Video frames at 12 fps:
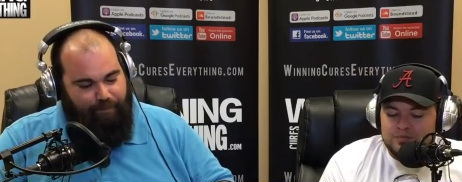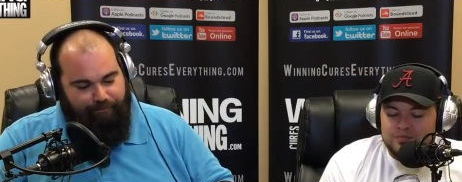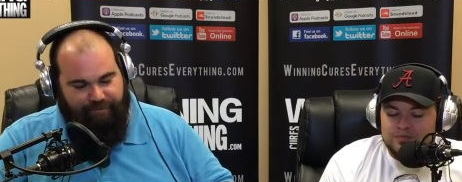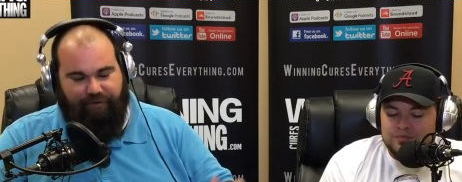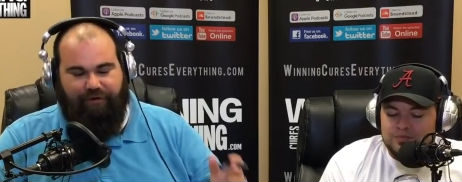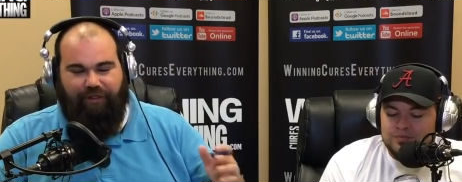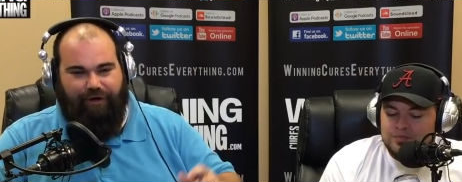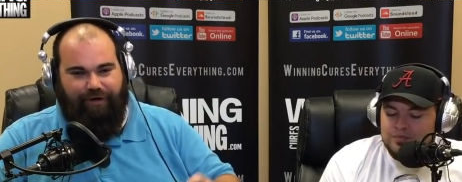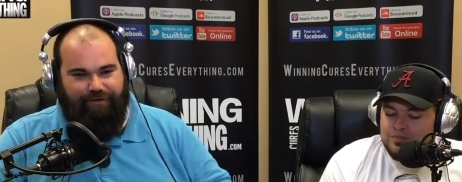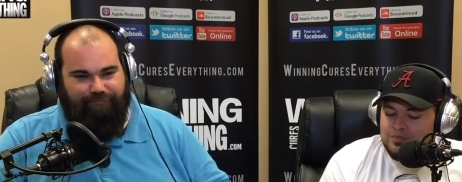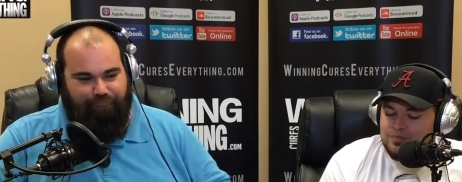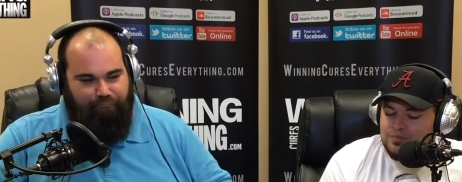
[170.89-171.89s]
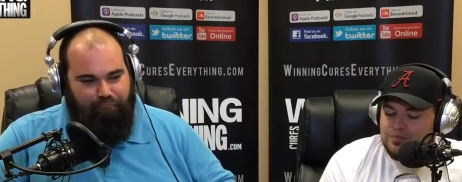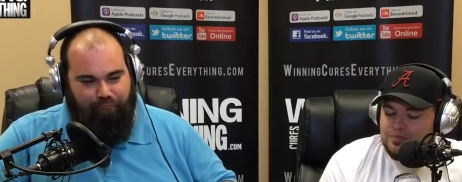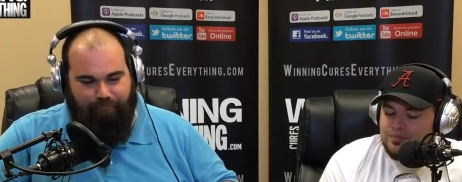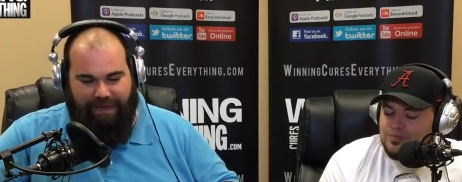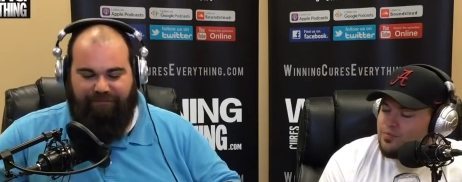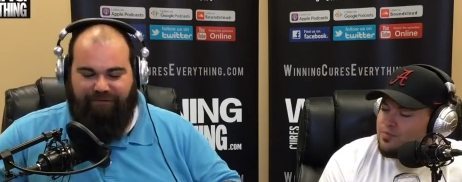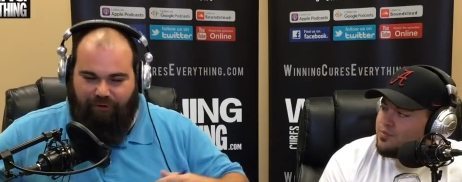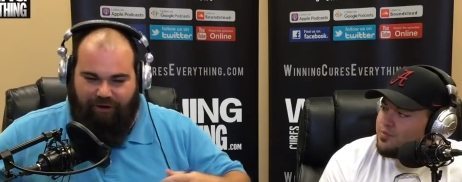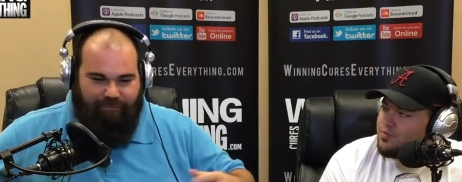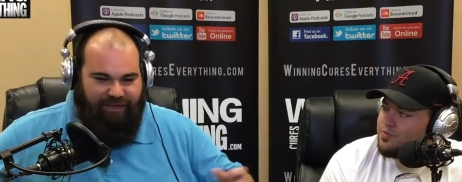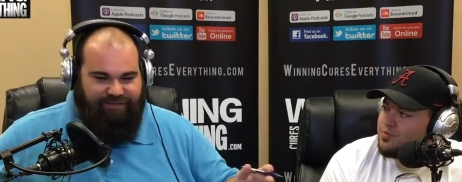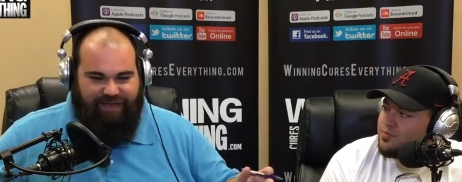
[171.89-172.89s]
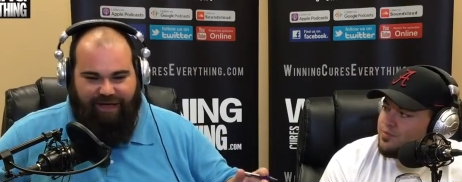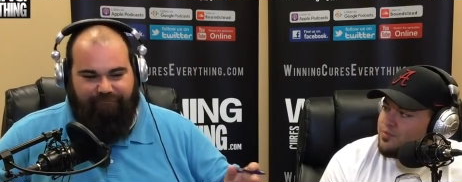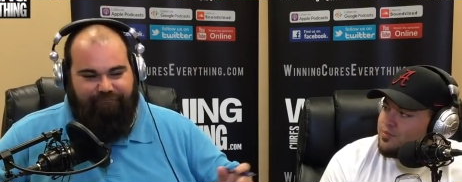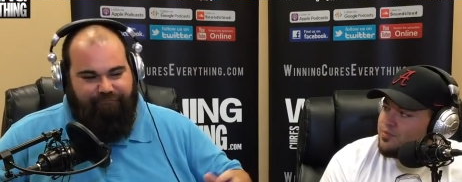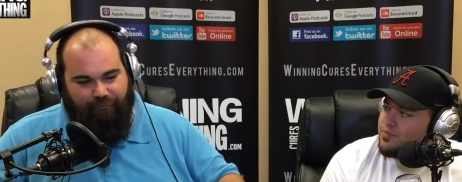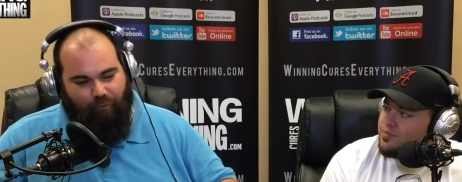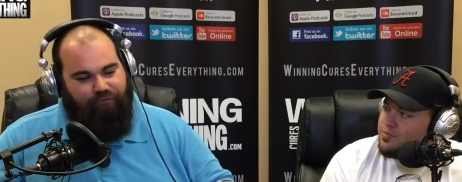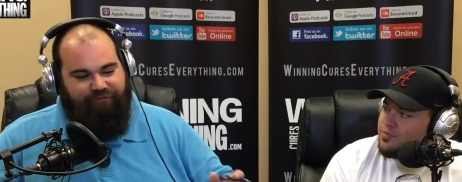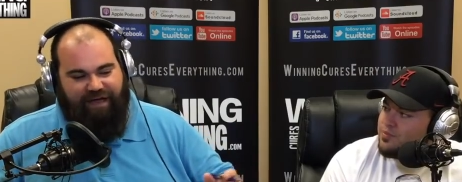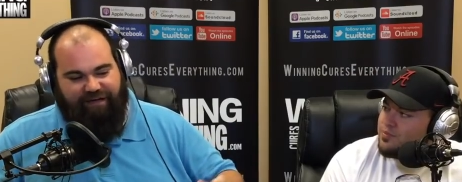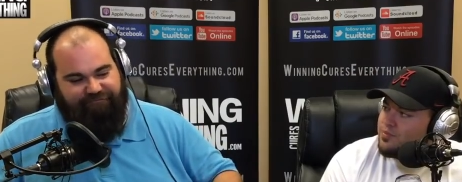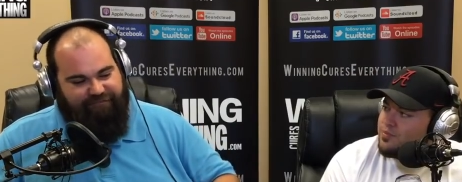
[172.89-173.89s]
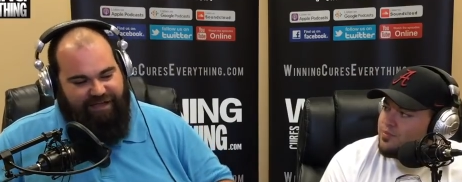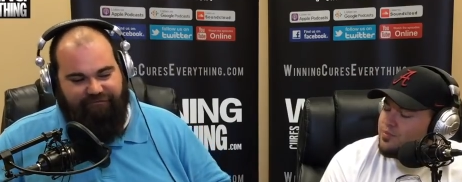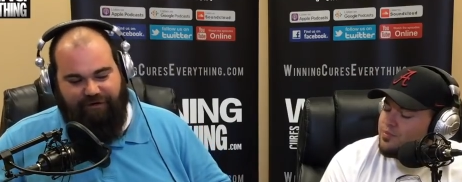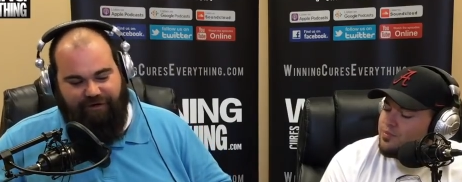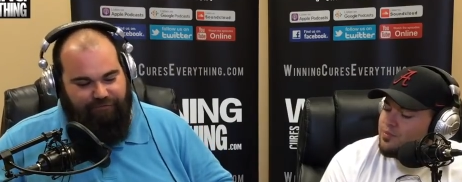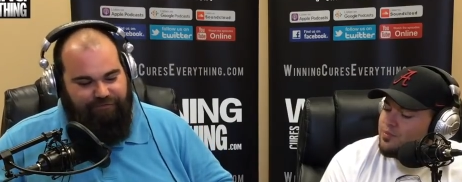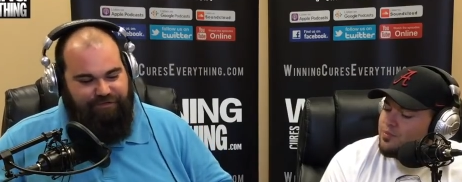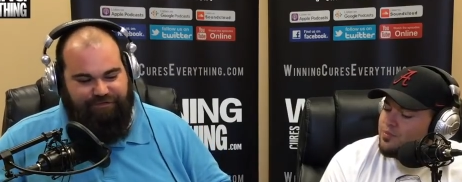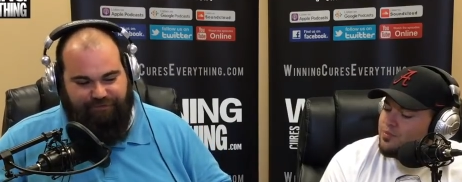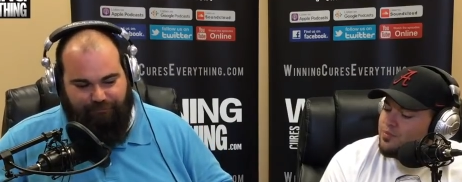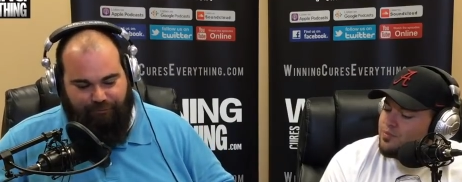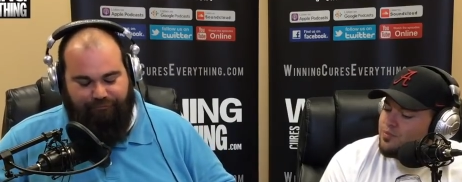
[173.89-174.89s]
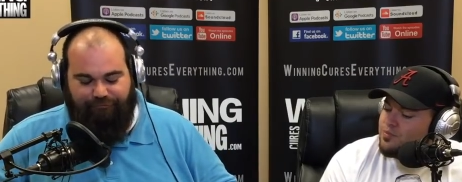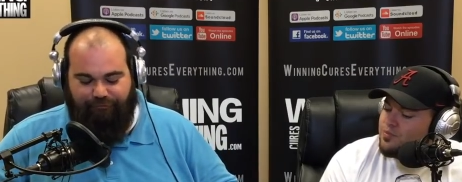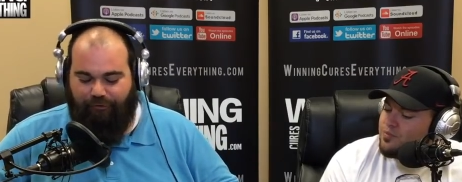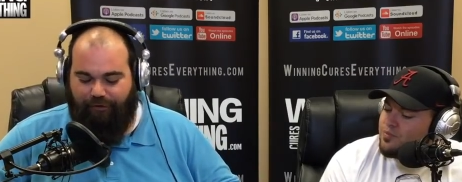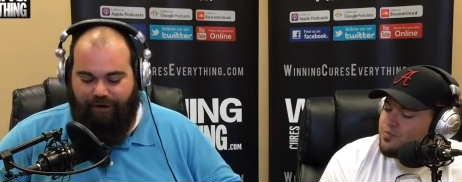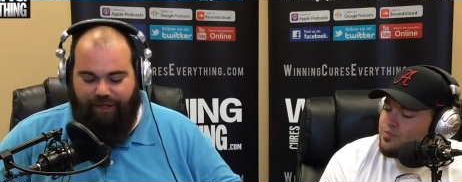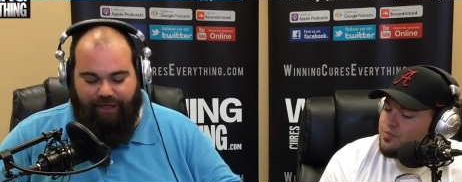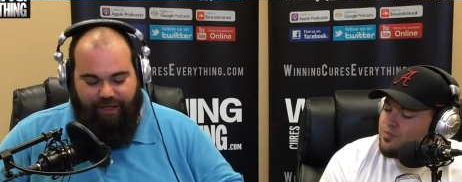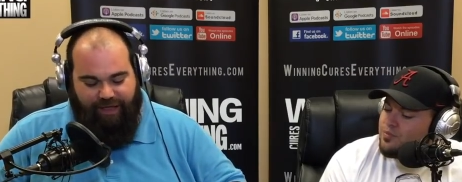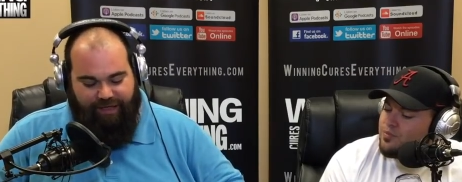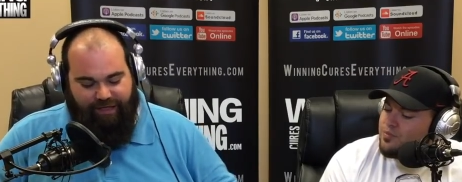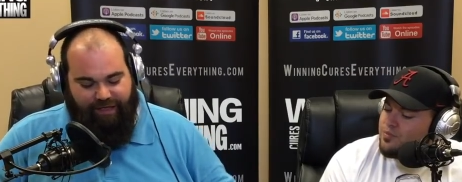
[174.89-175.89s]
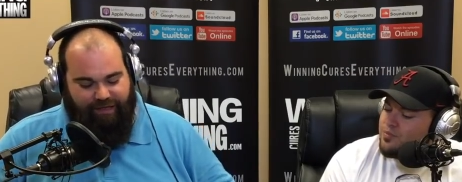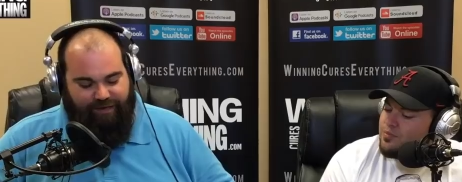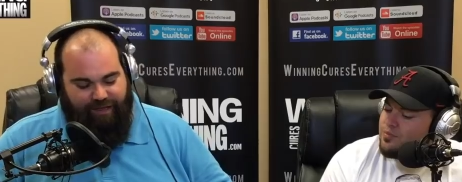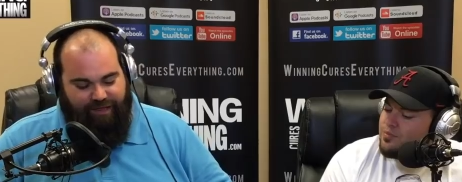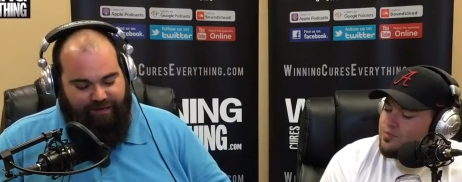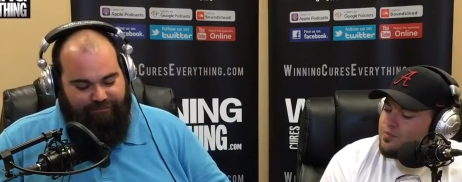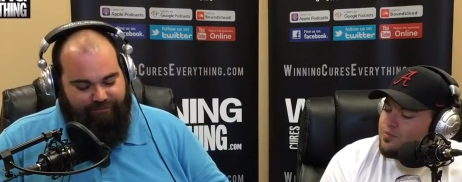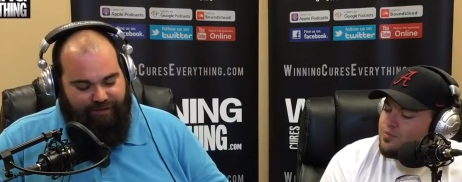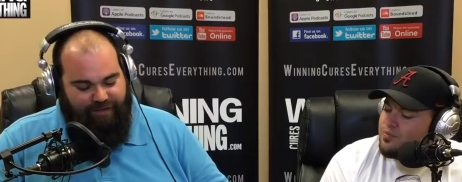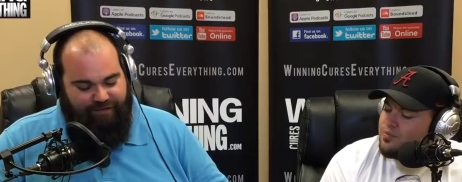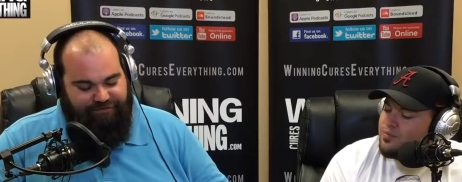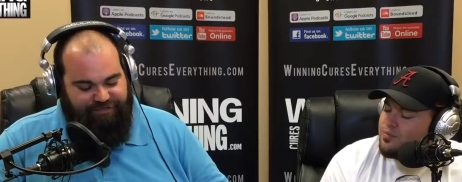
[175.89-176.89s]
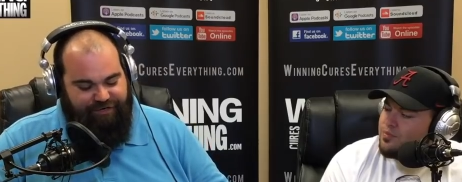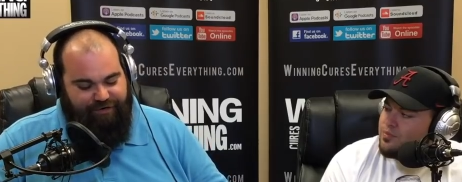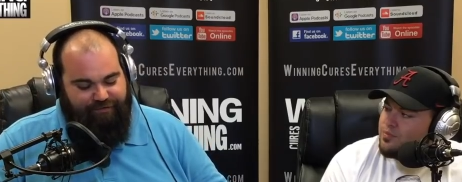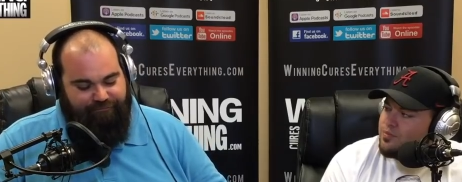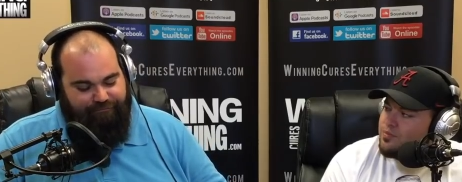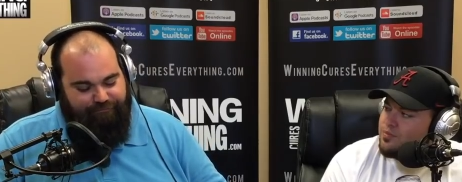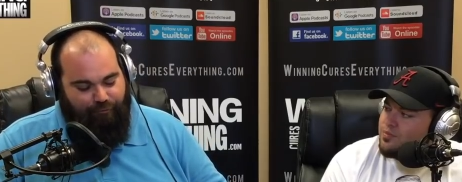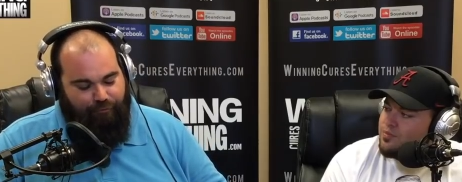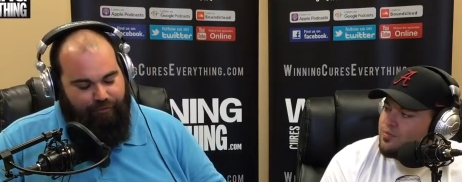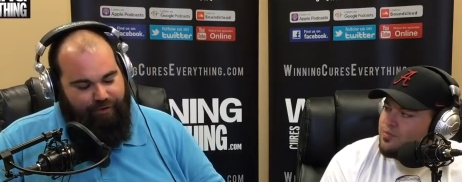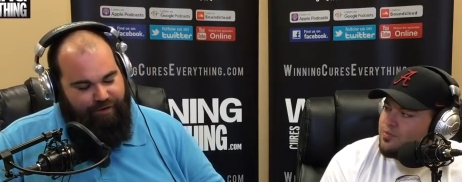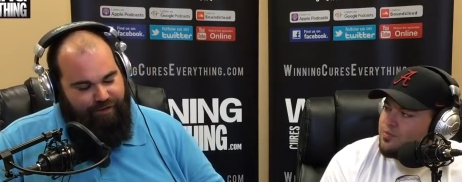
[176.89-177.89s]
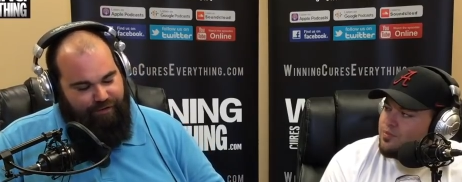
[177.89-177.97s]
Speaker 1: Bill Clark, maybe one of my top 4 or 5 favorite coaches to root for and cheer for